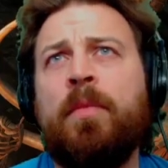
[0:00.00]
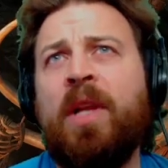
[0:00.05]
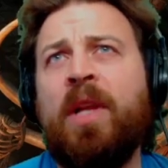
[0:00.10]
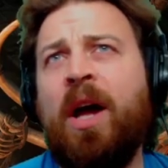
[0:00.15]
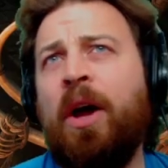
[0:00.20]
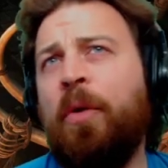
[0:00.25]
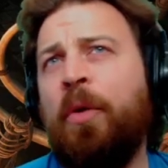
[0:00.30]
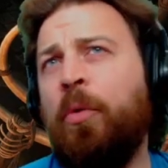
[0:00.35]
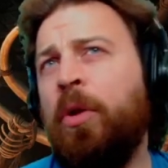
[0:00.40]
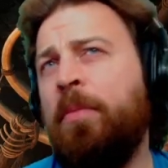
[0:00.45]

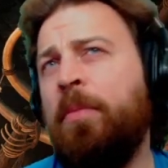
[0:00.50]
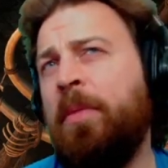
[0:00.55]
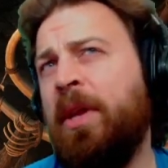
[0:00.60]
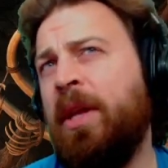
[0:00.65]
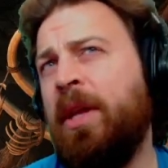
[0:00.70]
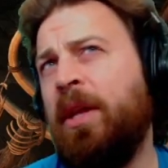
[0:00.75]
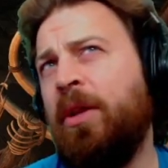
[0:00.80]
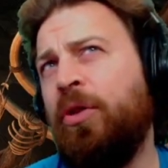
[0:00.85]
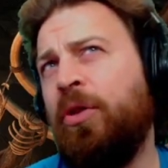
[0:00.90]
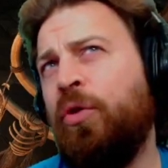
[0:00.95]
Now, it wouldn't
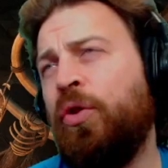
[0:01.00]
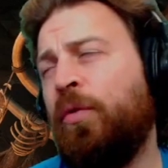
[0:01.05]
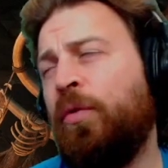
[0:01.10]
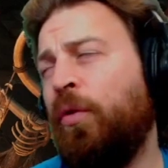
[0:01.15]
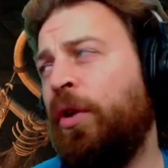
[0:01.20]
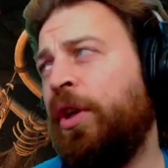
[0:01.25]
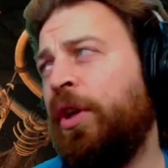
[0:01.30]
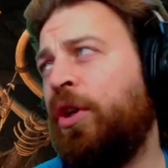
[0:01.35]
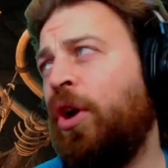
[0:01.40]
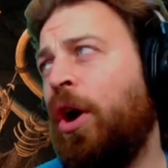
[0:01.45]
be
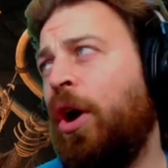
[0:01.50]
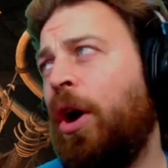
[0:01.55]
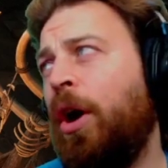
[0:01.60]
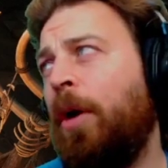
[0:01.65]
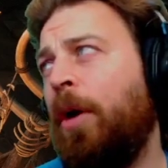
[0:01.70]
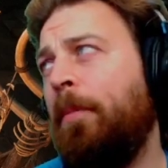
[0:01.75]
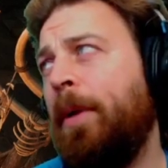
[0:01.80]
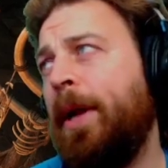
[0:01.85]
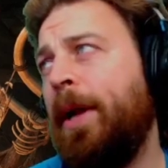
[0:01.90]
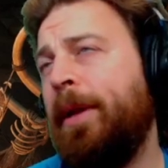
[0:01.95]
useful in
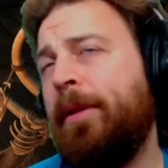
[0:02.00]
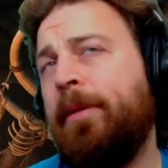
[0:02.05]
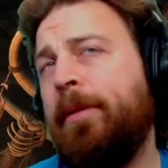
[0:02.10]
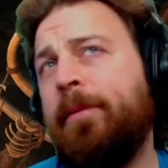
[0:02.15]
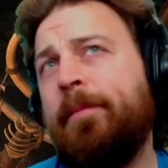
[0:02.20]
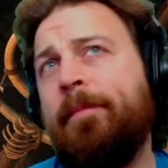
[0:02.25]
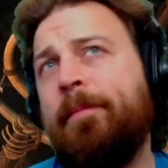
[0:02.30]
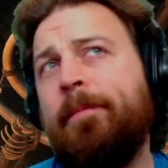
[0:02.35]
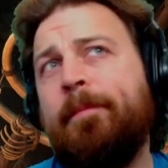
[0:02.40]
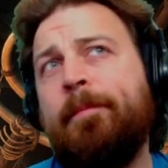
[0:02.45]
combat,
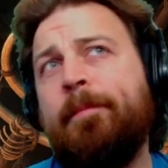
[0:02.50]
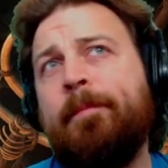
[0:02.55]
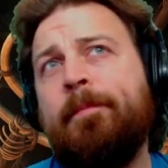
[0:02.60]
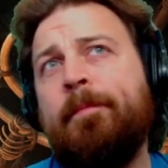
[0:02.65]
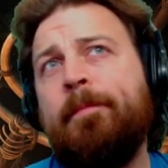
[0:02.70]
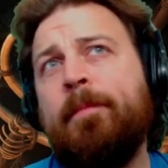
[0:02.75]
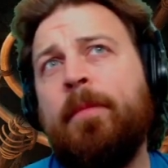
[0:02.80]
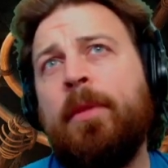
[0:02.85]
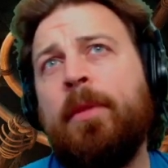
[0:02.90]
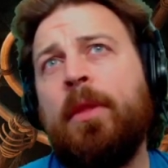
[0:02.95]

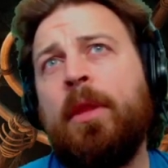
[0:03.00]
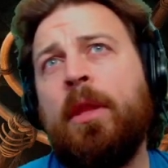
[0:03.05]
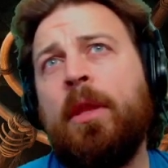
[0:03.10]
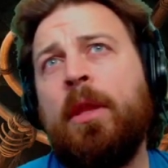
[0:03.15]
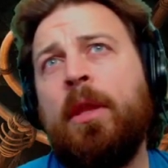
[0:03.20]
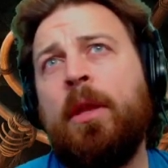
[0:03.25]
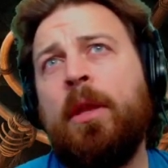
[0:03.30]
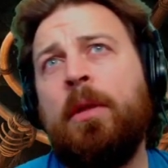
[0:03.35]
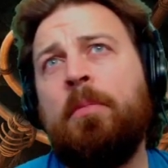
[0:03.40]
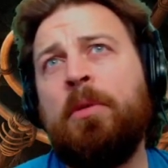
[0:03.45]

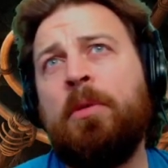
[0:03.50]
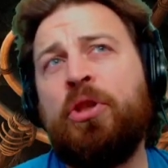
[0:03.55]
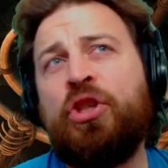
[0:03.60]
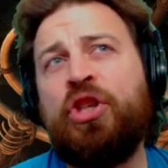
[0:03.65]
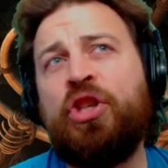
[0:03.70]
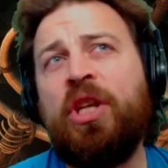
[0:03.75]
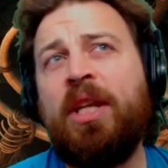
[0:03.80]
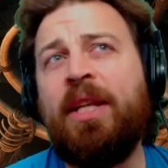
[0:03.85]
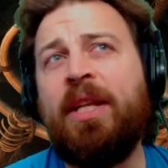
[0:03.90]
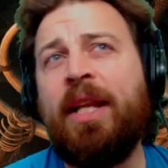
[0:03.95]
but
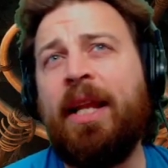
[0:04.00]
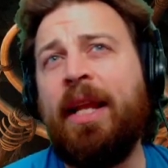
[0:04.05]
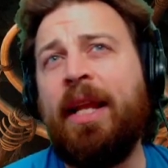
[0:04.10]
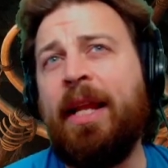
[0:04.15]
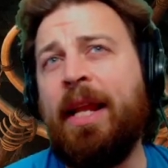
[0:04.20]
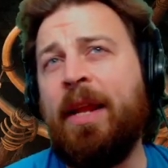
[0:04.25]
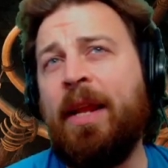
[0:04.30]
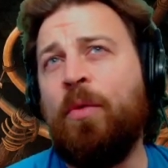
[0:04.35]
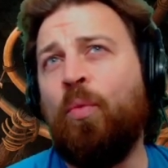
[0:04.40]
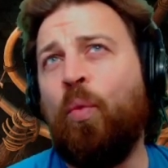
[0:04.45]
she did
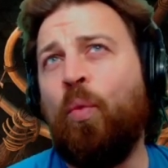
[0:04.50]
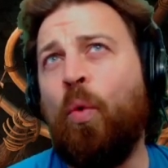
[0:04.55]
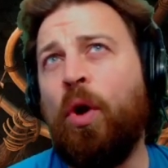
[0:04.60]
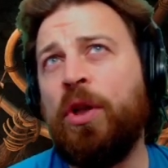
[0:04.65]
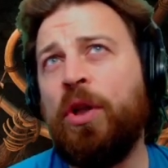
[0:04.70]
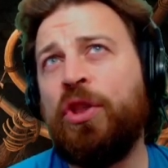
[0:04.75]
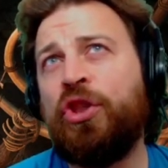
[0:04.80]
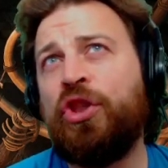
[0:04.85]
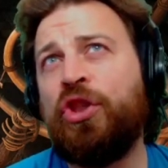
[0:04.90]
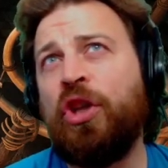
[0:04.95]
it in
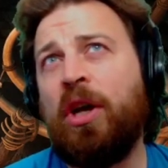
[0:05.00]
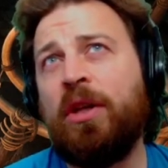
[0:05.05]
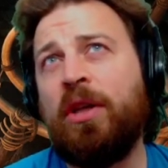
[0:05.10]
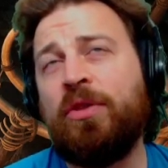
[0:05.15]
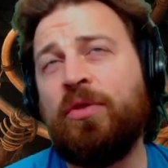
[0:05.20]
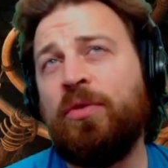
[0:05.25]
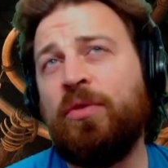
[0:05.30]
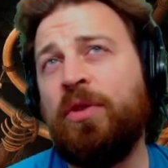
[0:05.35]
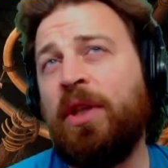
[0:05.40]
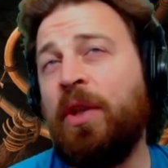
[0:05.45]
one shot.
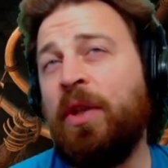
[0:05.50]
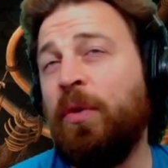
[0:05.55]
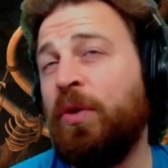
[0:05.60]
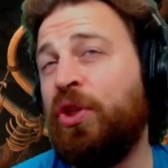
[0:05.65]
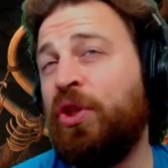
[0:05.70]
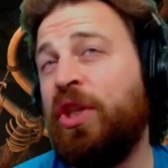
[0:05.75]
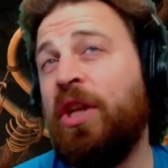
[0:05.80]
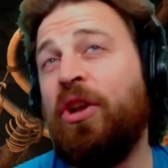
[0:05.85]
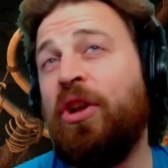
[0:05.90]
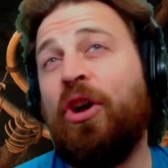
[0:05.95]
So either
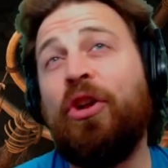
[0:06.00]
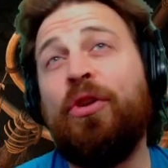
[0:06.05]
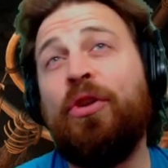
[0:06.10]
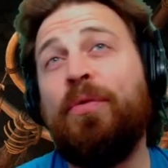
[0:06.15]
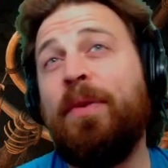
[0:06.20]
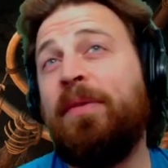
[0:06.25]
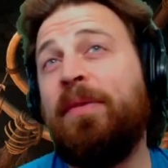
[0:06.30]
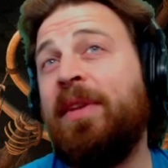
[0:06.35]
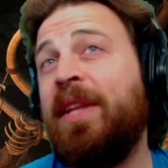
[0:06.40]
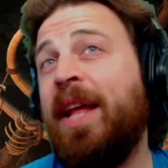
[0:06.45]
she did
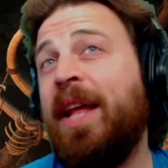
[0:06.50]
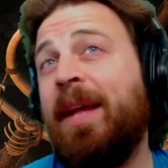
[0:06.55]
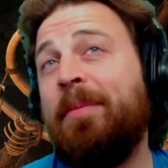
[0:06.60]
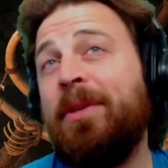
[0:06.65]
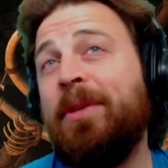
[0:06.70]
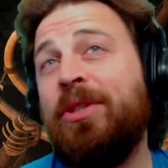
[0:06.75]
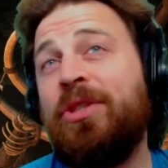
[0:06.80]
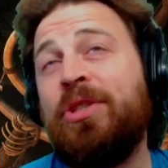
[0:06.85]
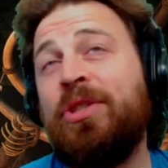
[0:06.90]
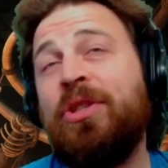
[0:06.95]
150
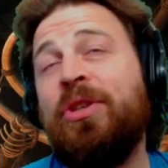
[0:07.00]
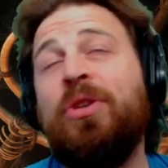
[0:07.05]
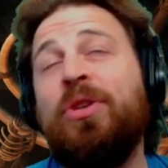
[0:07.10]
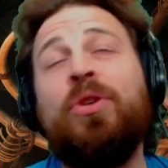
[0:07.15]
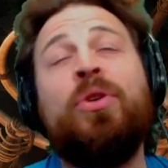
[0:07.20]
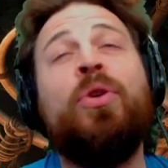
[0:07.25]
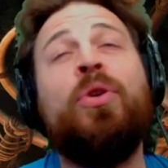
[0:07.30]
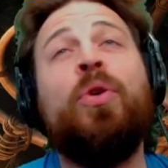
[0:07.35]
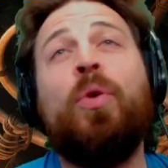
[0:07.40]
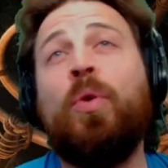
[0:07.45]
damage,
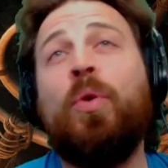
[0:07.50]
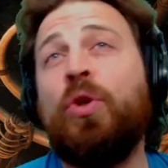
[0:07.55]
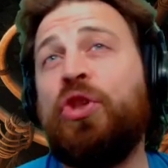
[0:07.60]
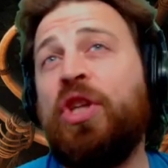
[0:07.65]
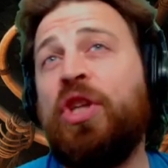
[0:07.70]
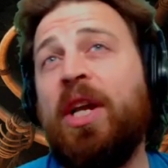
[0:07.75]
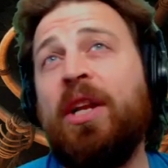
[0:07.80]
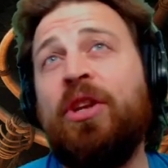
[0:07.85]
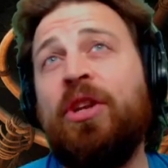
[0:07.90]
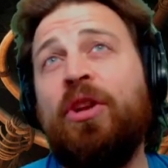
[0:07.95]
or
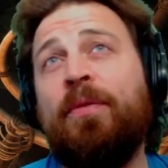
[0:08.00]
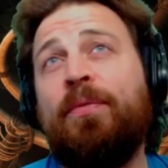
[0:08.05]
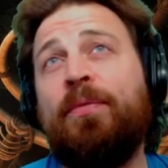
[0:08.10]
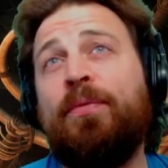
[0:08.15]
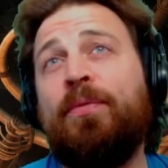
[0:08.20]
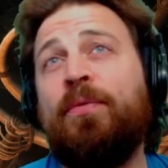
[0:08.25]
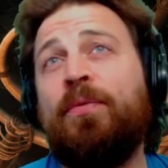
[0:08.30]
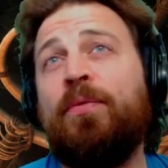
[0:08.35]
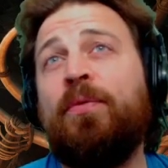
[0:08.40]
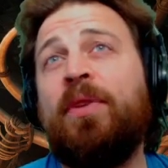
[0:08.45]
she had
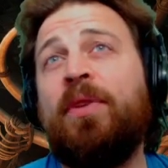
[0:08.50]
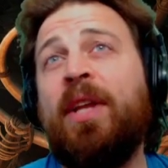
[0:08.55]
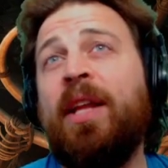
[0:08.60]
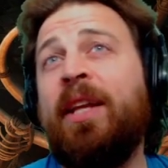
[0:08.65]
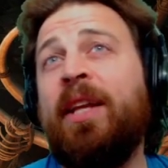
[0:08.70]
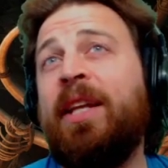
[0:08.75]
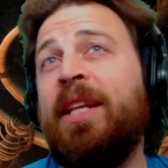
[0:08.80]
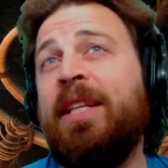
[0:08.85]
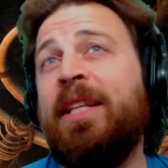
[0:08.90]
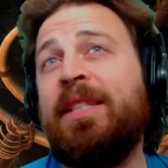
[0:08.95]
enough
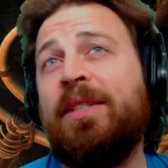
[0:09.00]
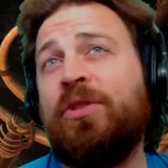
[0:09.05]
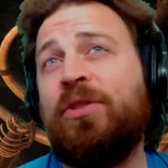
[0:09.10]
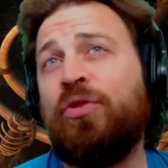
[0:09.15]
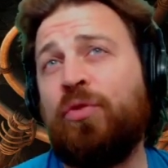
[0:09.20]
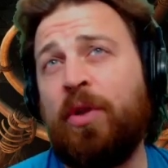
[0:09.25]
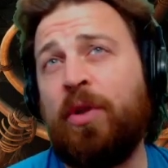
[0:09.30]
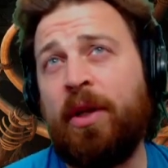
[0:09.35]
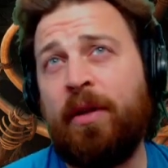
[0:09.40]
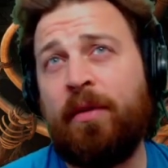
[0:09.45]
telekinesis
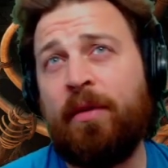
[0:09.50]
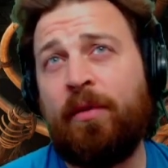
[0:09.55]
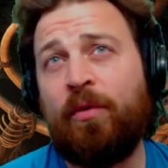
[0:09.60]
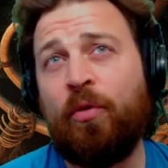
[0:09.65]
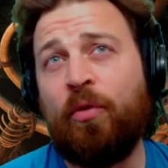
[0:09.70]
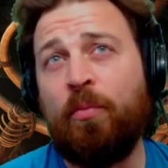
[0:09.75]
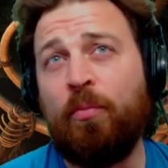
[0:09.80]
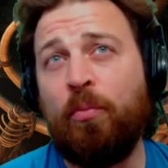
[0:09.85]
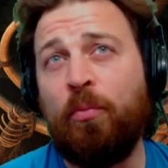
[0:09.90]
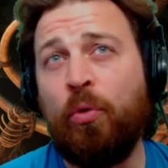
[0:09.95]
strength
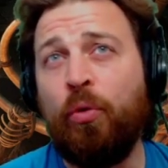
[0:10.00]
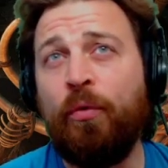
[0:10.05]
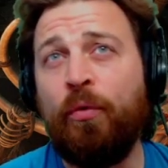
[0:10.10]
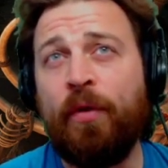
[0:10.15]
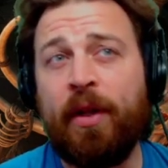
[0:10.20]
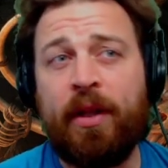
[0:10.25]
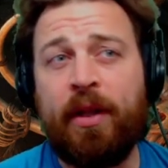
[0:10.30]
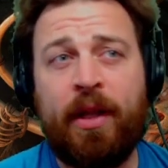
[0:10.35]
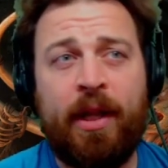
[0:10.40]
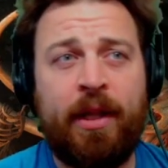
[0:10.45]
to move
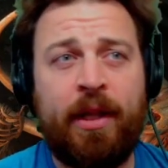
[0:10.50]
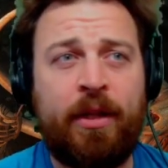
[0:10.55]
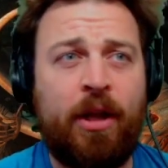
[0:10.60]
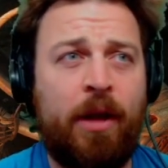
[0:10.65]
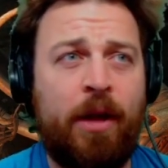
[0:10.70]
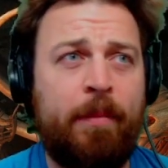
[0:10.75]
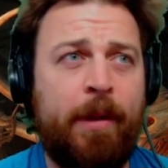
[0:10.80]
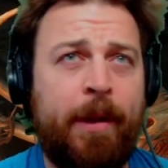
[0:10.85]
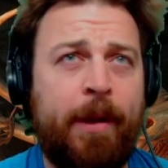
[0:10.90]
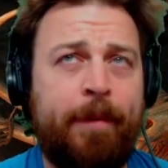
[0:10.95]
it in
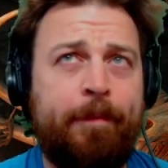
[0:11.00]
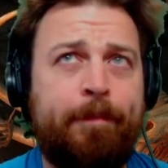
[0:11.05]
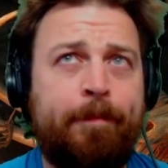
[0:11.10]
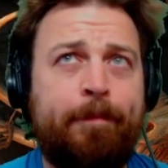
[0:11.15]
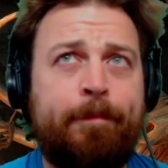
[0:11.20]
combat.